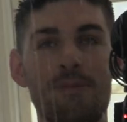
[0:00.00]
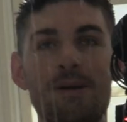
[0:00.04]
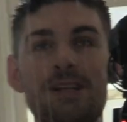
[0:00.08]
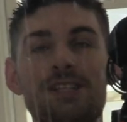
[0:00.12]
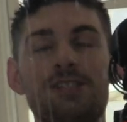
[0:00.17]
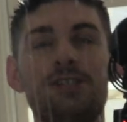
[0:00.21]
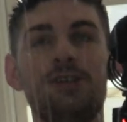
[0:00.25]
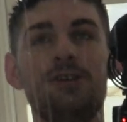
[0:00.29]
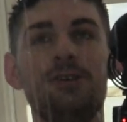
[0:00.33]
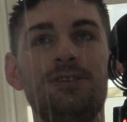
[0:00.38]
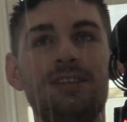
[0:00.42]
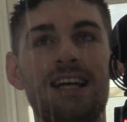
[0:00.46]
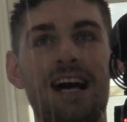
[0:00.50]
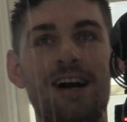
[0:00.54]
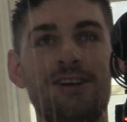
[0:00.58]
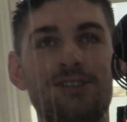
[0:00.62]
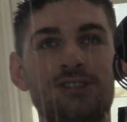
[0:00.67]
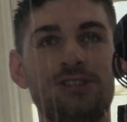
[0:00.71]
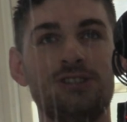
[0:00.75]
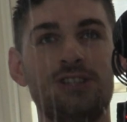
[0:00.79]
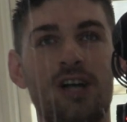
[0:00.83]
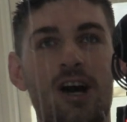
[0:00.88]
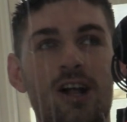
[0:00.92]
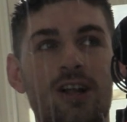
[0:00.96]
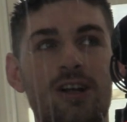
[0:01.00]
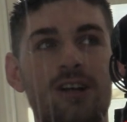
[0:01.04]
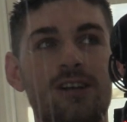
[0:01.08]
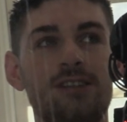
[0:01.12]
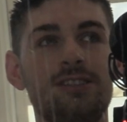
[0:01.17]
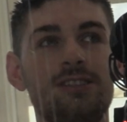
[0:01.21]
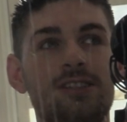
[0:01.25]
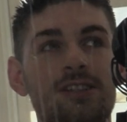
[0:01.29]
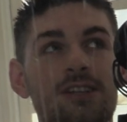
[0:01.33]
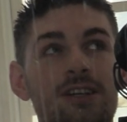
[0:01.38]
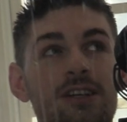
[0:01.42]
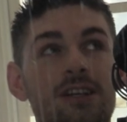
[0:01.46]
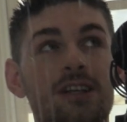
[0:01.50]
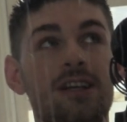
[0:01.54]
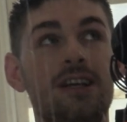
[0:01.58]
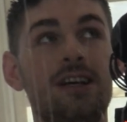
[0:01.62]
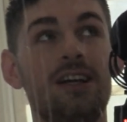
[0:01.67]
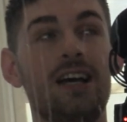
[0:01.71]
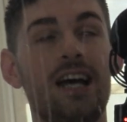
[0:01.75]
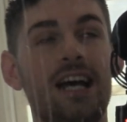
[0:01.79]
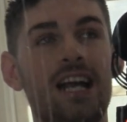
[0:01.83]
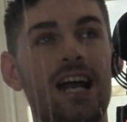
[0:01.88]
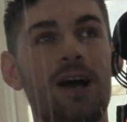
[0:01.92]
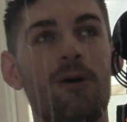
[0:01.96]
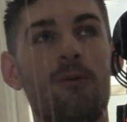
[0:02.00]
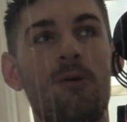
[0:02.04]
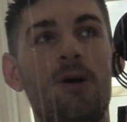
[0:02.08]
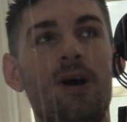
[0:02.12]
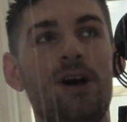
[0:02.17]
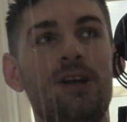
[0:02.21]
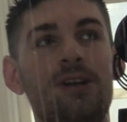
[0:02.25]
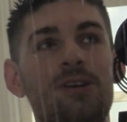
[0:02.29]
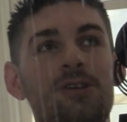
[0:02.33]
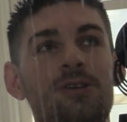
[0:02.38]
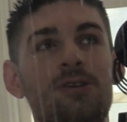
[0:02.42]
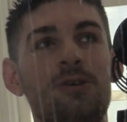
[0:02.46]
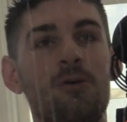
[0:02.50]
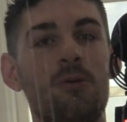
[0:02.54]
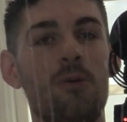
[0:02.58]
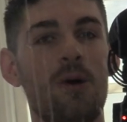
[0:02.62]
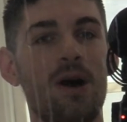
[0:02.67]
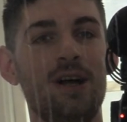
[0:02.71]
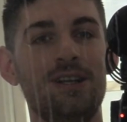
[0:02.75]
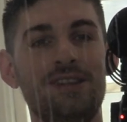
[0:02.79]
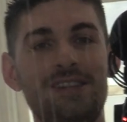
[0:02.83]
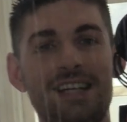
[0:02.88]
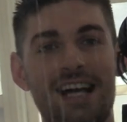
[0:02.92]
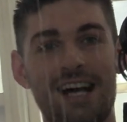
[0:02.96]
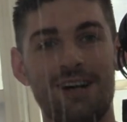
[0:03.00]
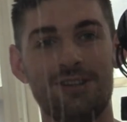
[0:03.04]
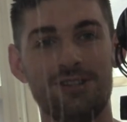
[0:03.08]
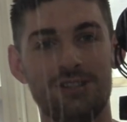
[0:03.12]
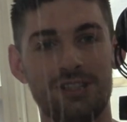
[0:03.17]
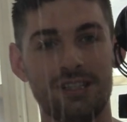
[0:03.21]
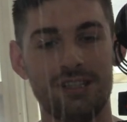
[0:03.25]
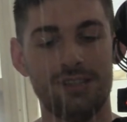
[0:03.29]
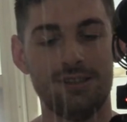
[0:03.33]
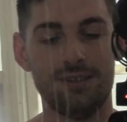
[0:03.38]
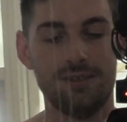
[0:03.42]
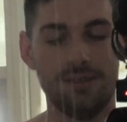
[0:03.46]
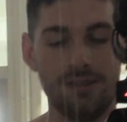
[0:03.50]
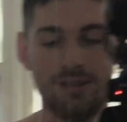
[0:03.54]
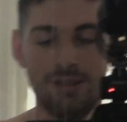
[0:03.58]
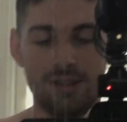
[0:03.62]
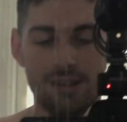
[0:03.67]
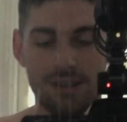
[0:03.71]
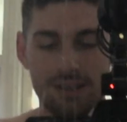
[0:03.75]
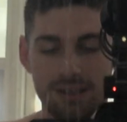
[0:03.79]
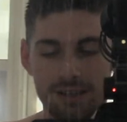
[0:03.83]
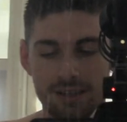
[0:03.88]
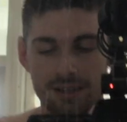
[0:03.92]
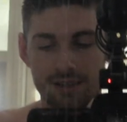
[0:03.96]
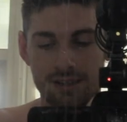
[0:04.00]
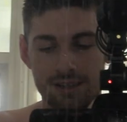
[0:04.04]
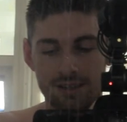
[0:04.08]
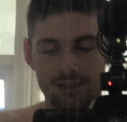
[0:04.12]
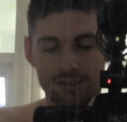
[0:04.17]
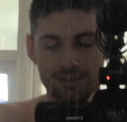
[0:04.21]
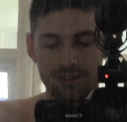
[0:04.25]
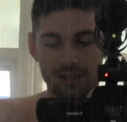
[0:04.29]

bet $2,000 and I won 1000